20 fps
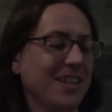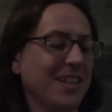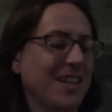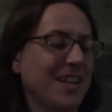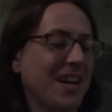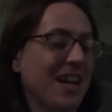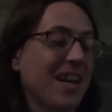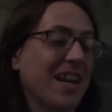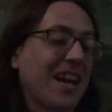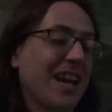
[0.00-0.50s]

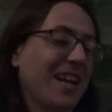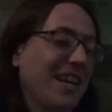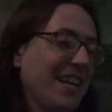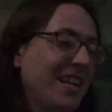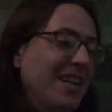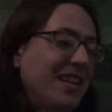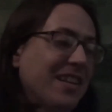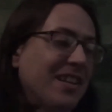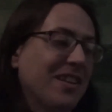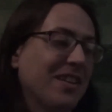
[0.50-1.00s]
Again,
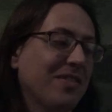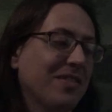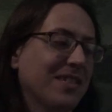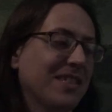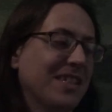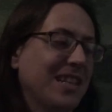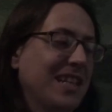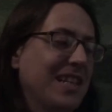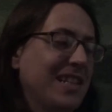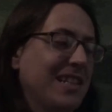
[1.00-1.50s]
in an oven
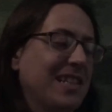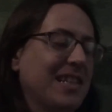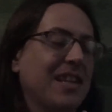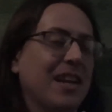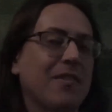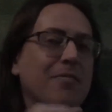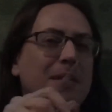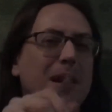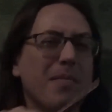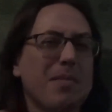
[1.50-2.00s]
dish, you
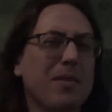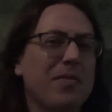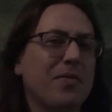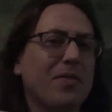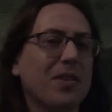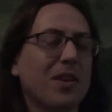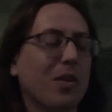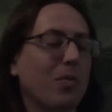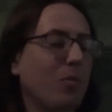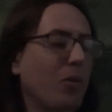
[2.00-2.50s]
know, maybe if
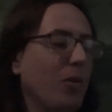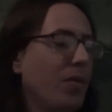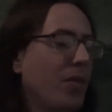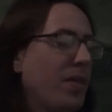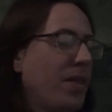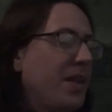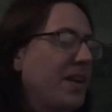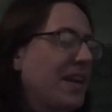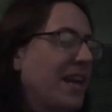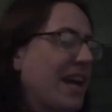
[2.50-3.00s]
you've got one
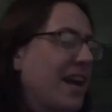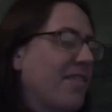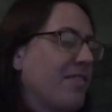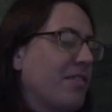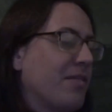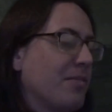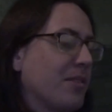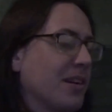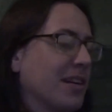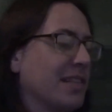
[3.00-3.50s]
thin layer
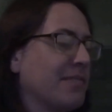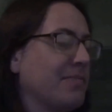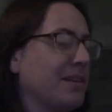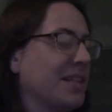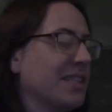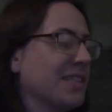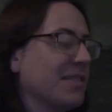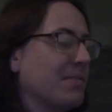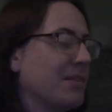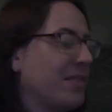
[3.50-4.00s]
it works
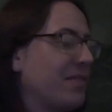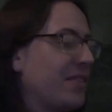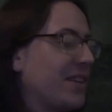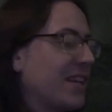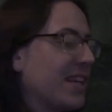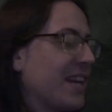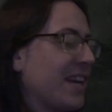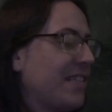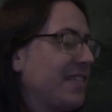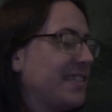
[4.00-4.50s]
better, but if you
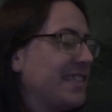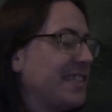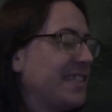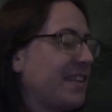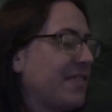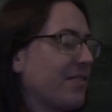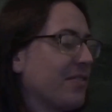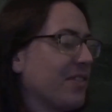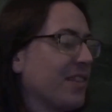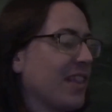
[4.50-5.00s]
can have
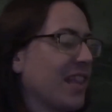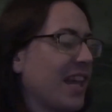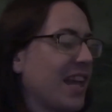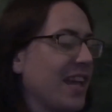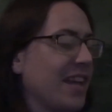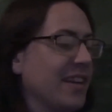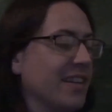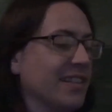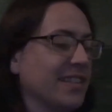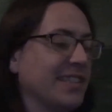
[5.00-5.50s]
several
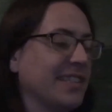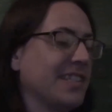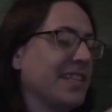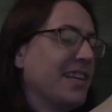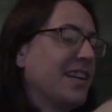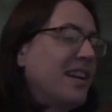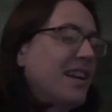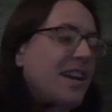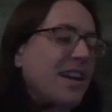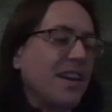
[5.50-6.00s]

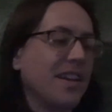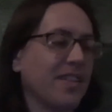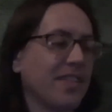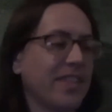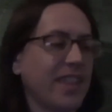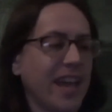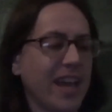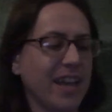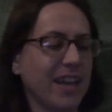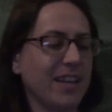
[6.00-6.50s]
layers,
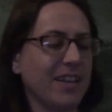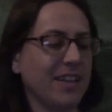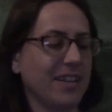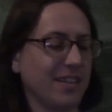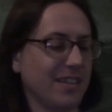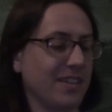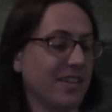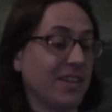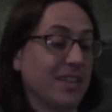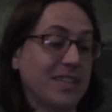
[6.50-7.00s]
then
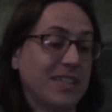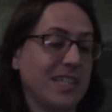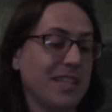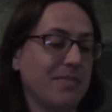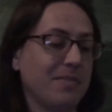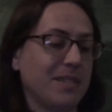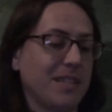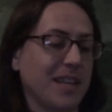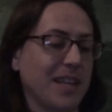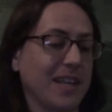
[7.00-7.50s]
a
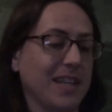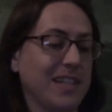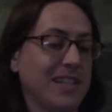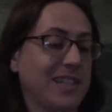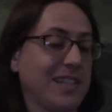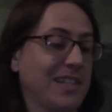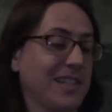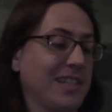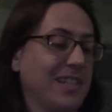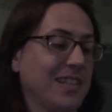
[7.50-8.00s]
deep
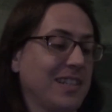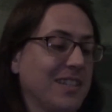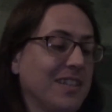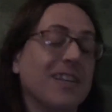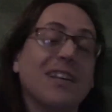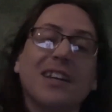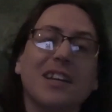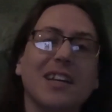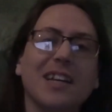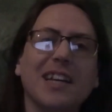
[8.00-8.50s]
dish,
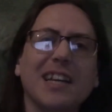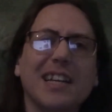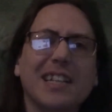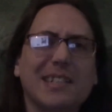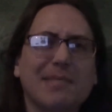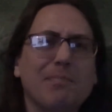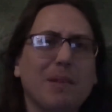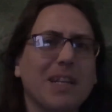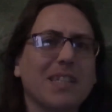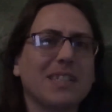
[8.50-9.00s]

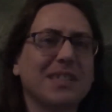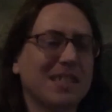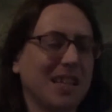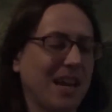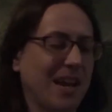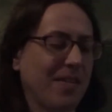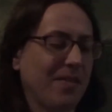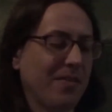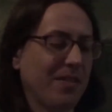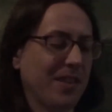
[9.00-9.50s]
it's better to
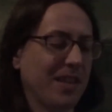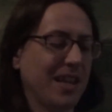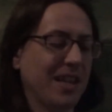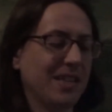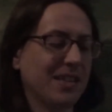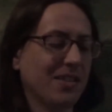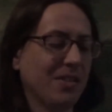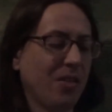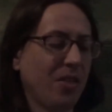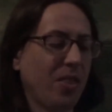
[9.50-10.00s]
have
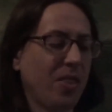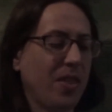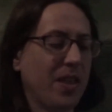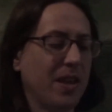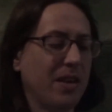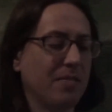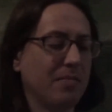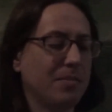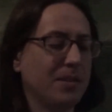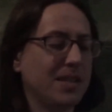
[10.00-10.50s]
little
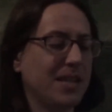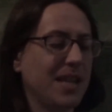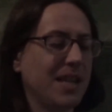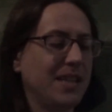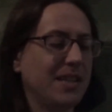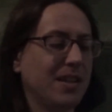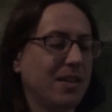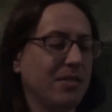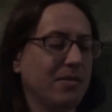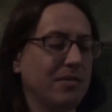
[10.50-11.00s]
thin
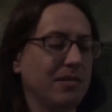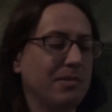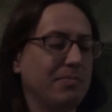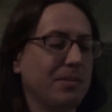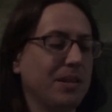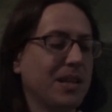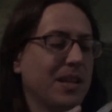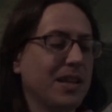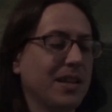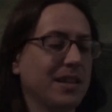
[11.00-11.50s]
potatoes
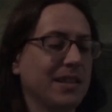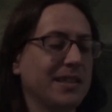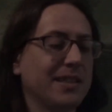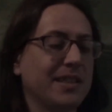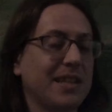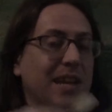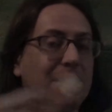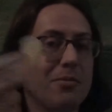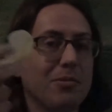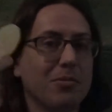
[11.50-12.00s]
because
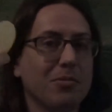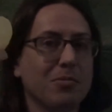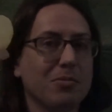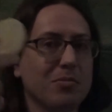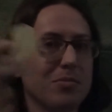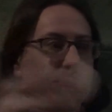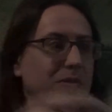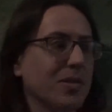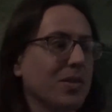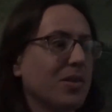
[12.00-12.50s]
they will
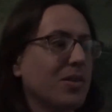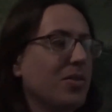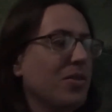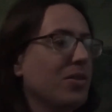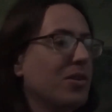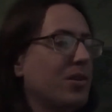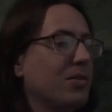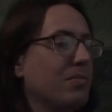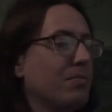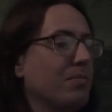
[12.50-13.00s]

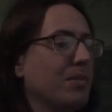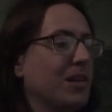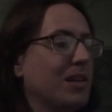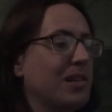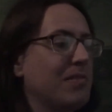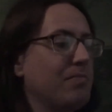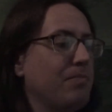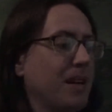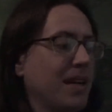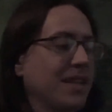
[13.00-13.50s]
cook
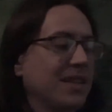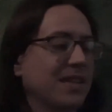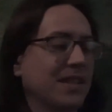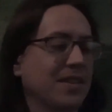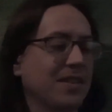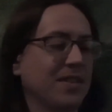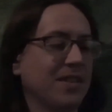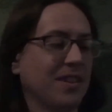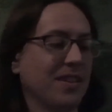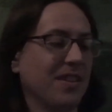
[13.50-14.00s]
much
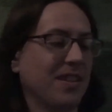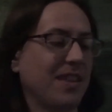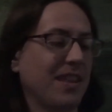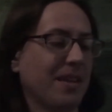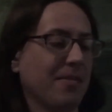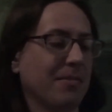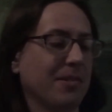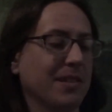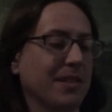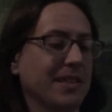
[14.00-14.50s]
better than
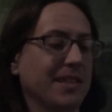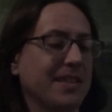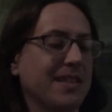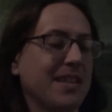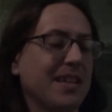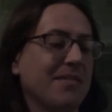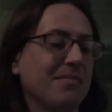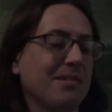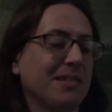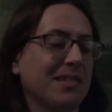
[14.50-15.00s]
thick ones. The
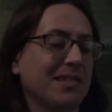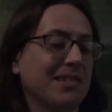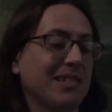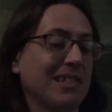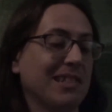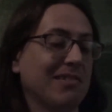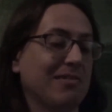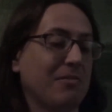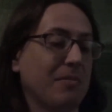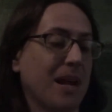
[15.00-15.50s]
thick ones will
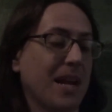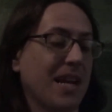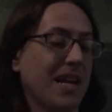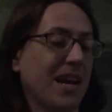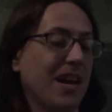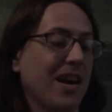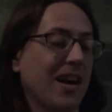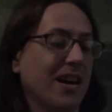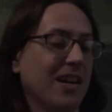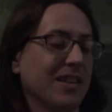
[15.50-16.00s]
just remain
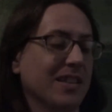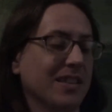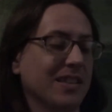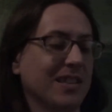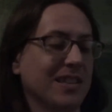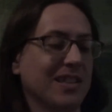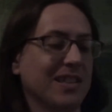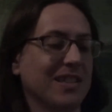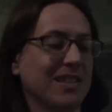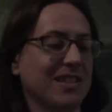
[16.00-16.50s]
hard
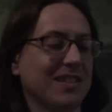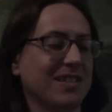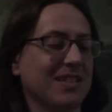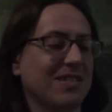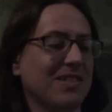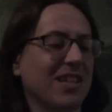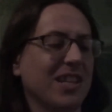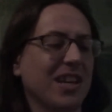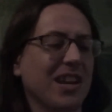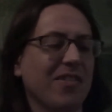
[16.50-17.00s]
and,
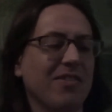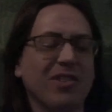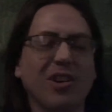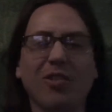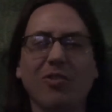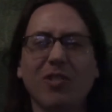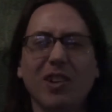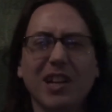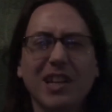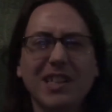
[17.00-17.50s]
you know,
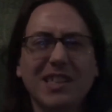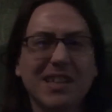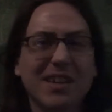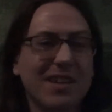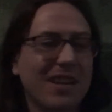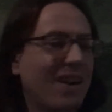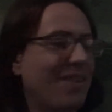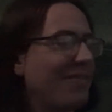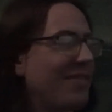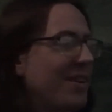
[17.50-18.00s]
not really
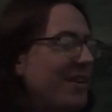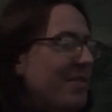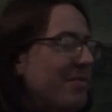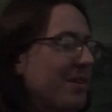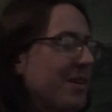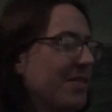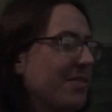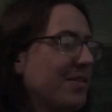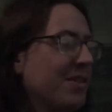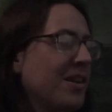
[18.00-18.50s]
turn out very
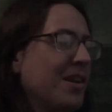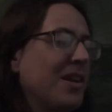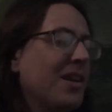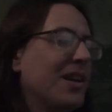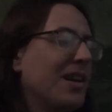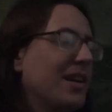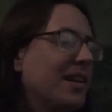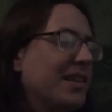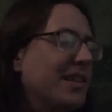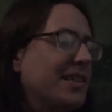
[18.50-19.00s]
well.
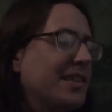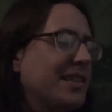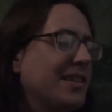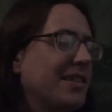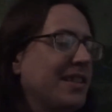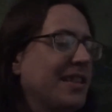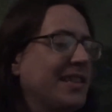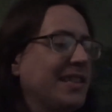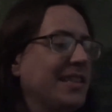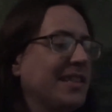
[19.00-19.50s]
So
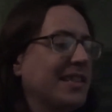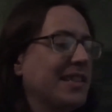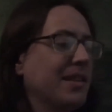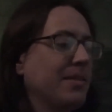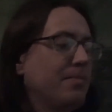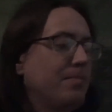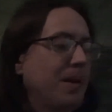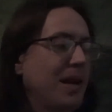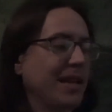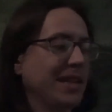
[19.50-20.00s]
this is the
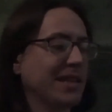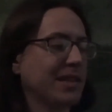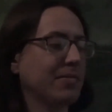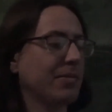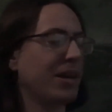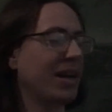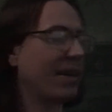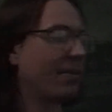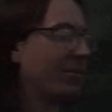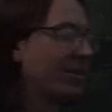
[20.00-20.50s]
best
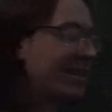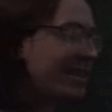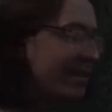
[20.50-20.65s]
way. Once you've